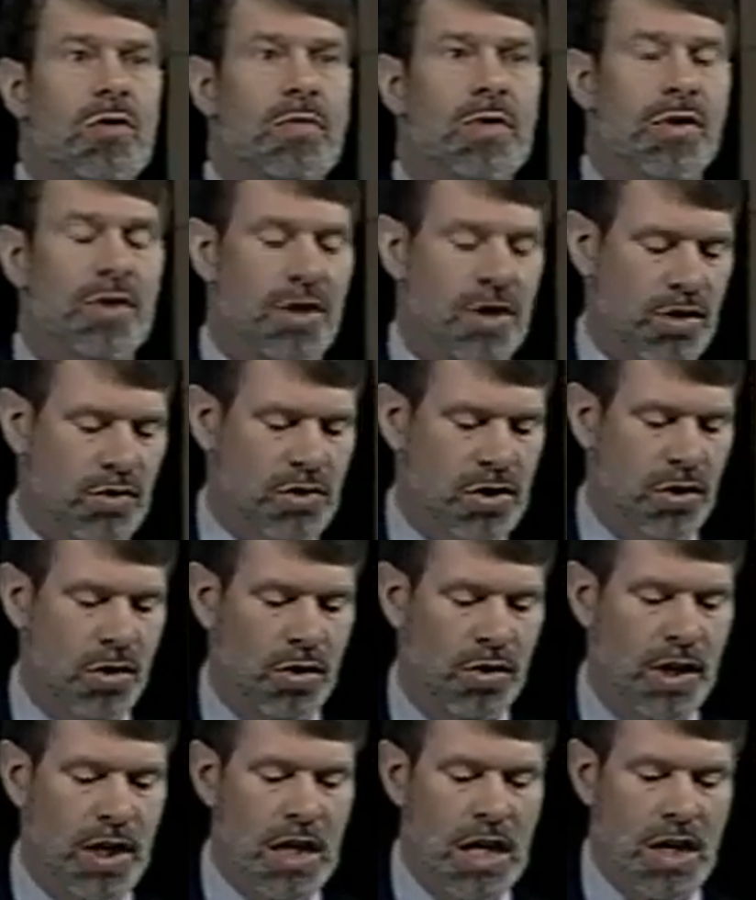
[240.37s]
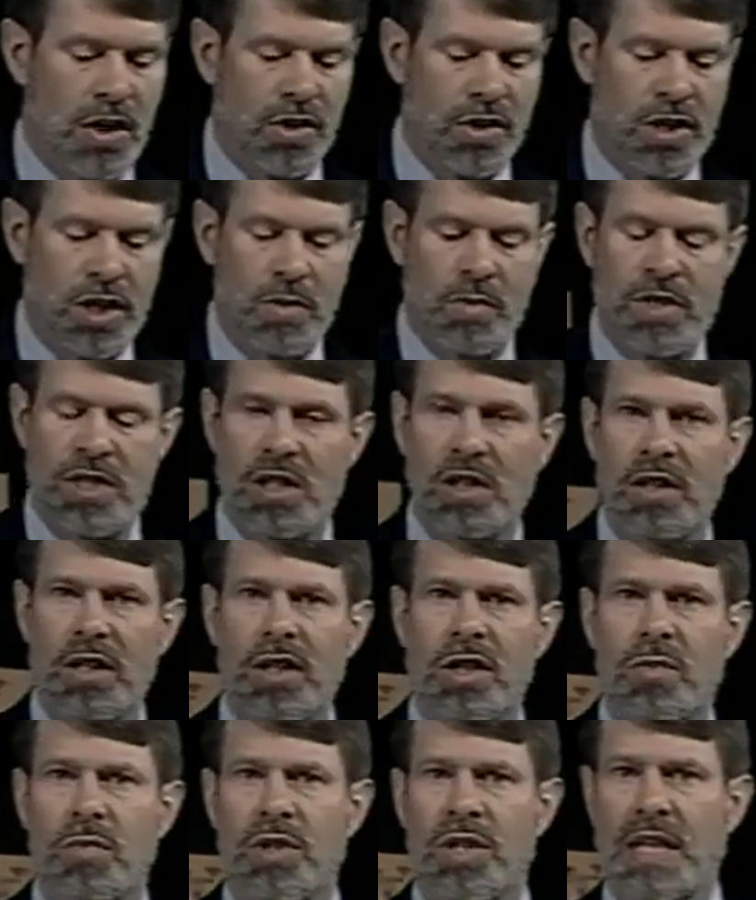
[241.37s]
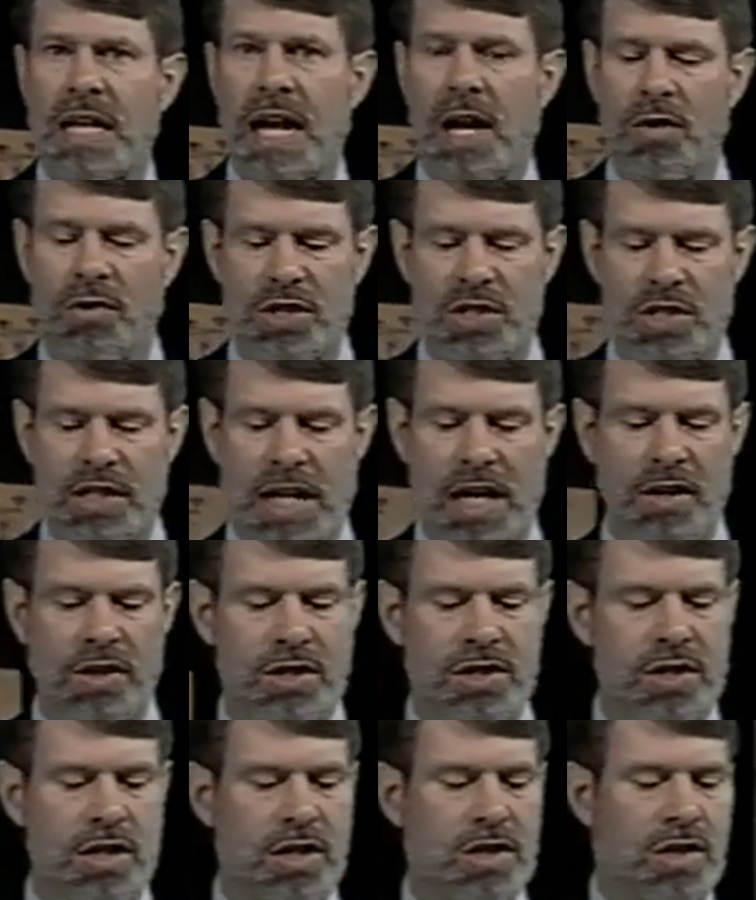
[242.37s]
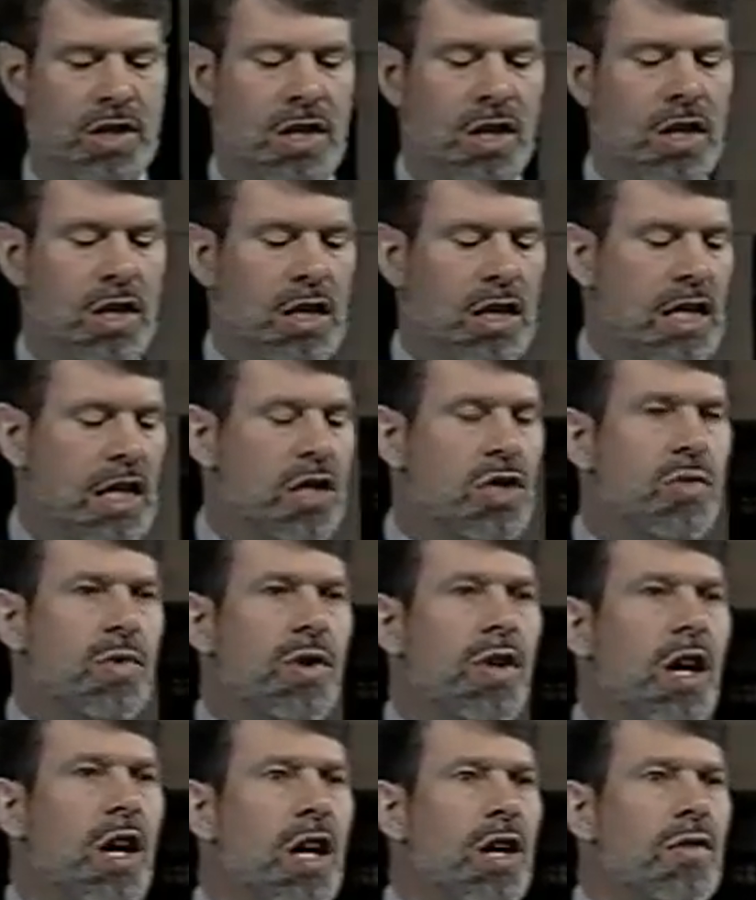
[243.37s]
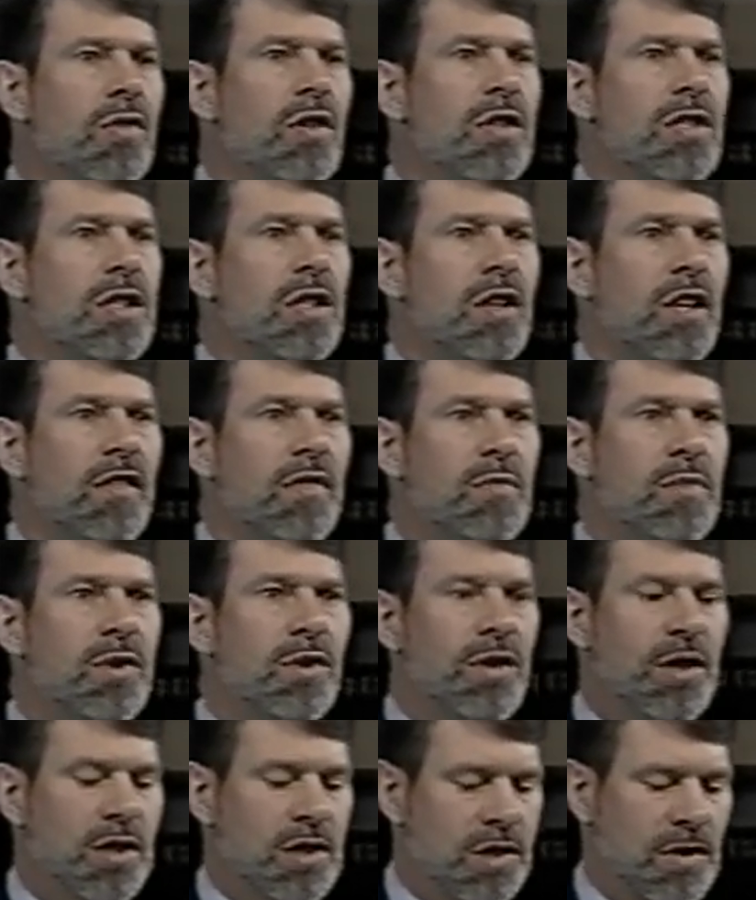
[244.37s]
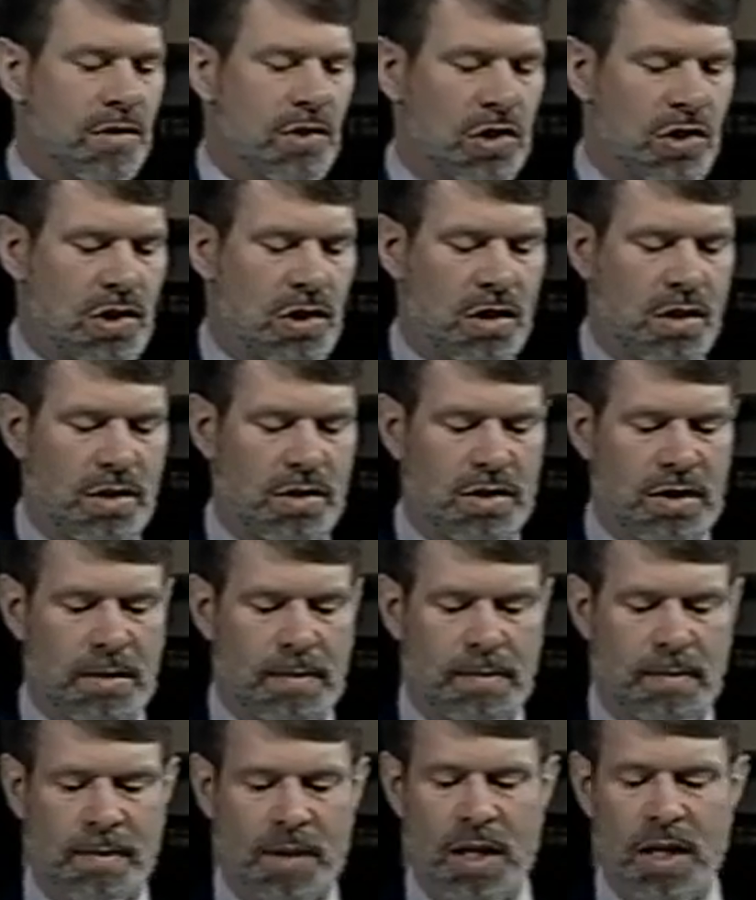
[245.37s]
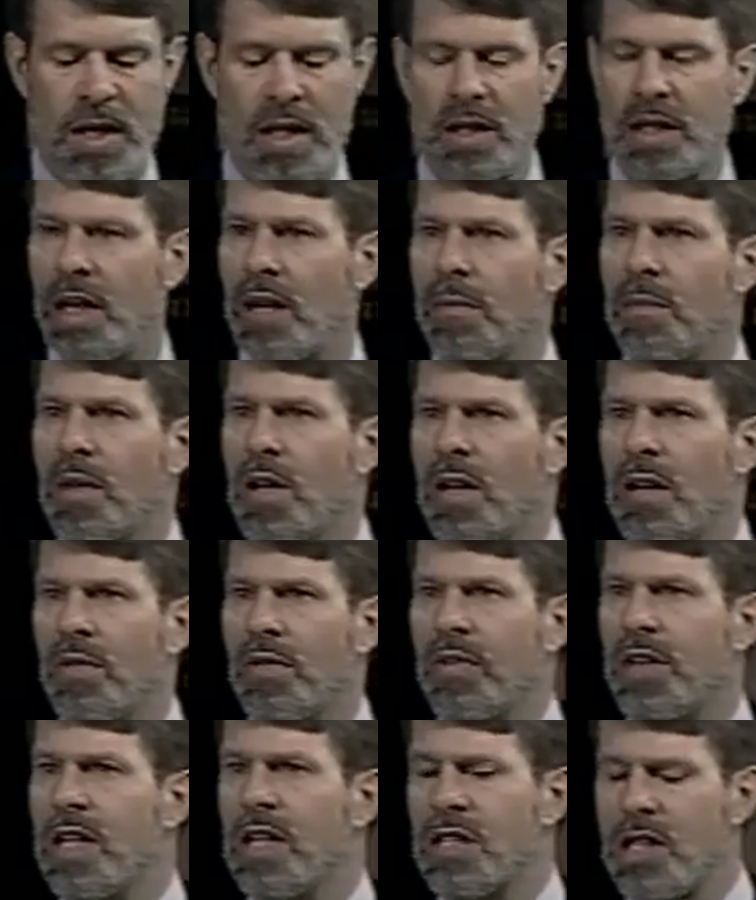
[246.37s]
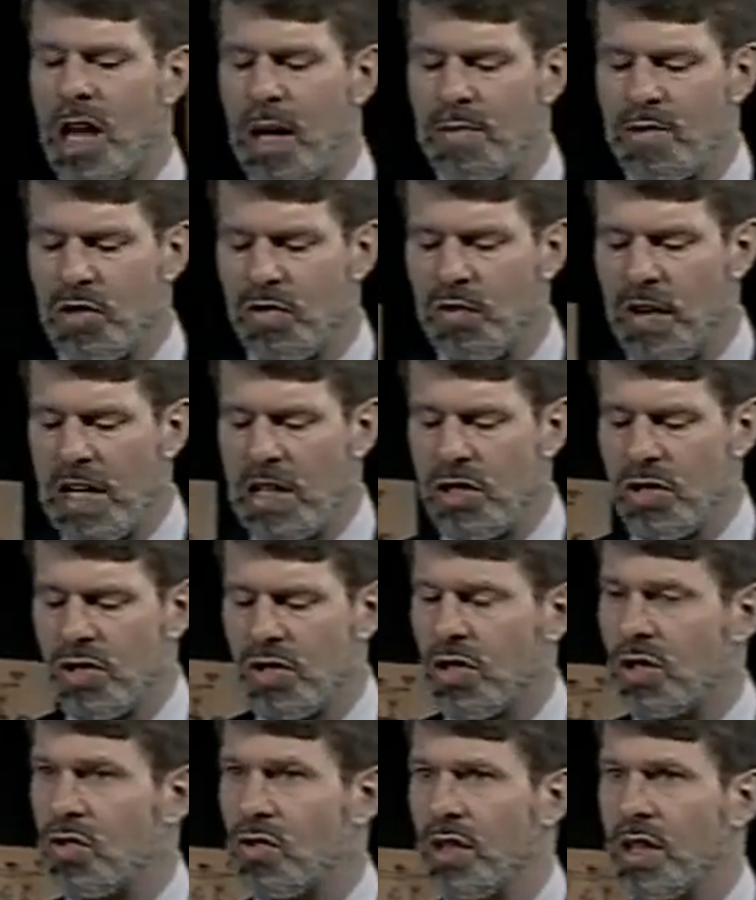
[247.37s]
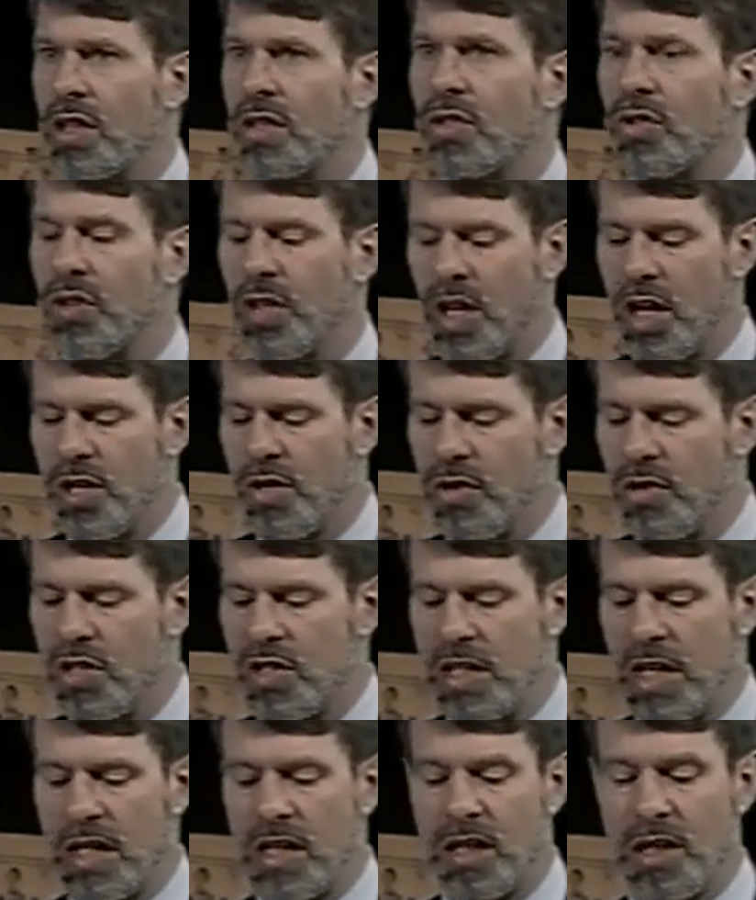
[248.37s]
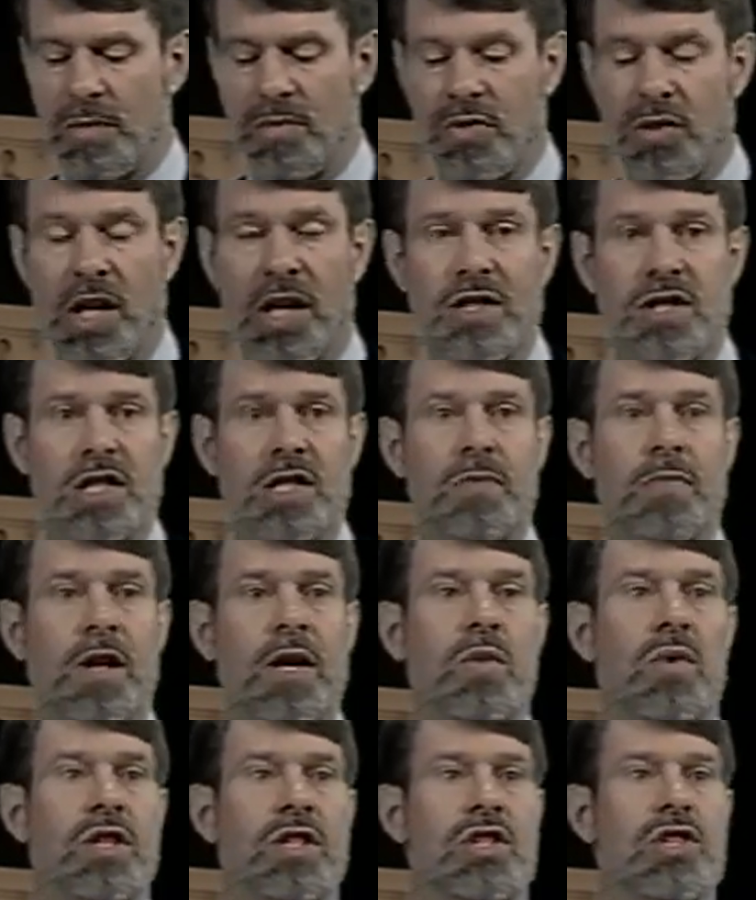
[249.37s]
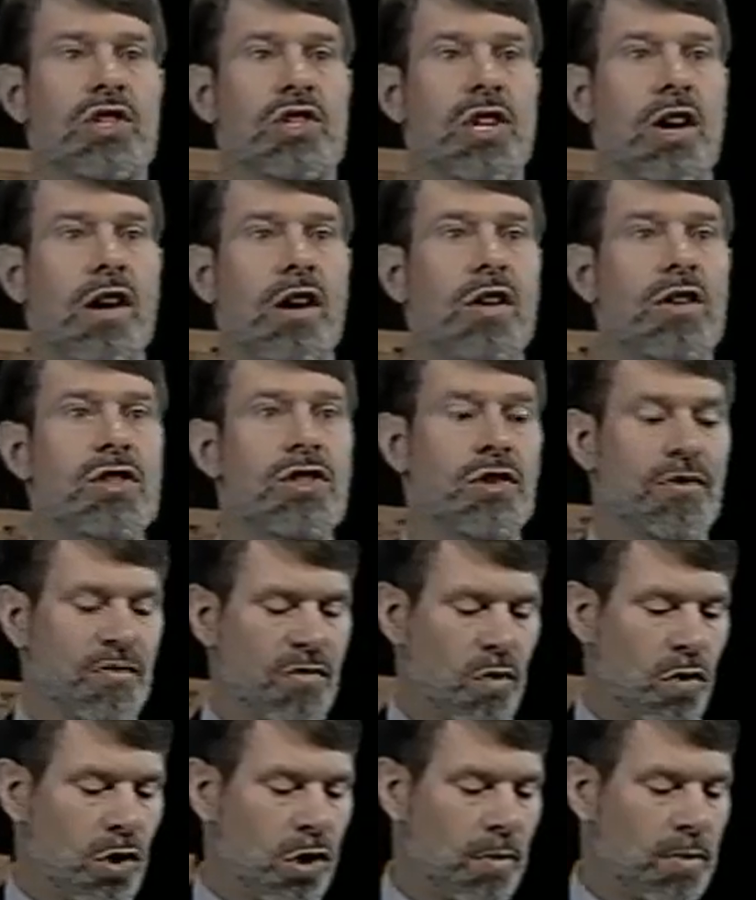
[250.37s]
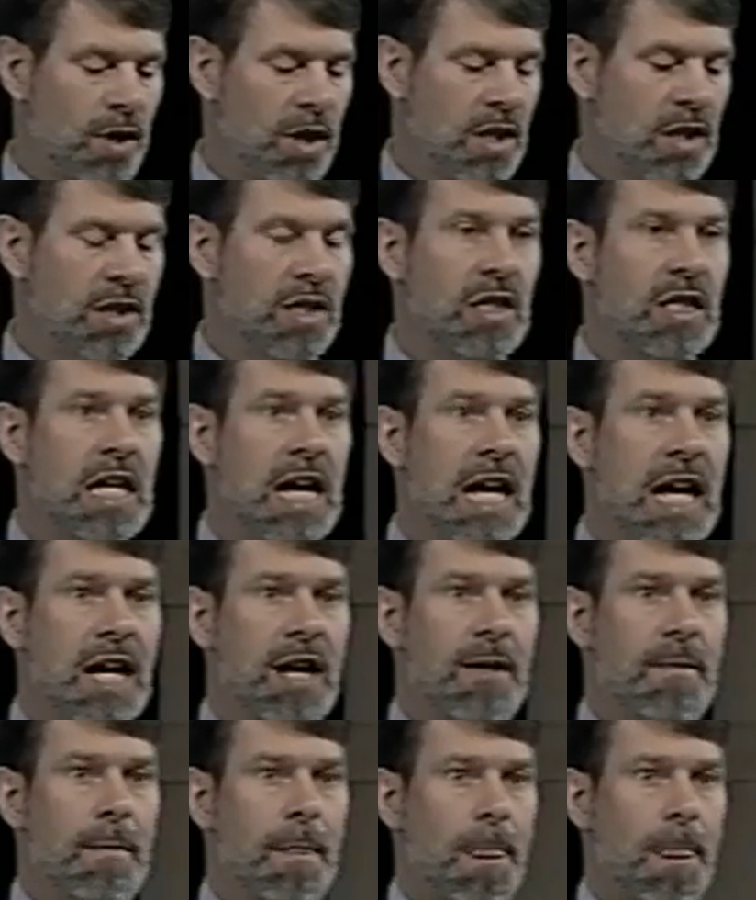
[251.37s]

billion years old, it was littered with countless galaxies, each with hundreds of billions of stars. Now, these observations are critical to understanding the process by which stars form today.